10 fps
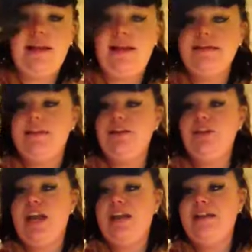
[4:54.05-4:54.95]
And it's in the
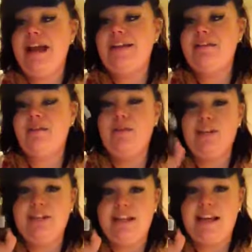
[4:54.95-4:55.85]
shade Nettle,
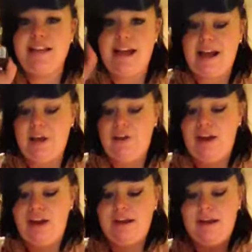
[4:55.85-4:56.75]
which is like a dark
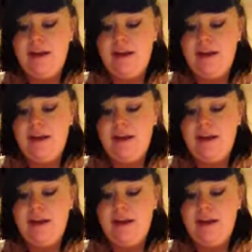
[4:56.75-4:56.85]
green.